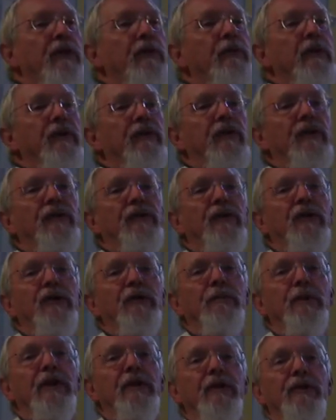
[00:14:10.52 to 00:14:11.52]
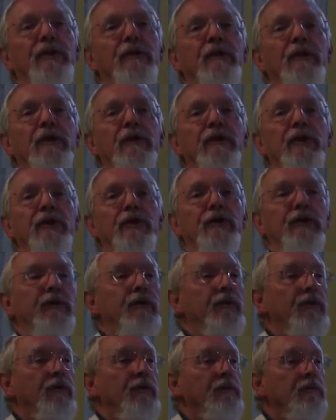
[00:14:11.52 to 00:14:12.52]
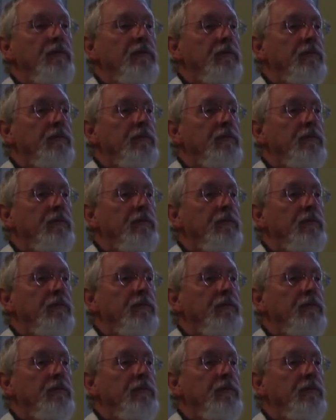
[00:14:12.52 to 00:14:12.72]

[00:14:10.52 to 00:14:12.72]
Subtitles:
into existence because of conditions.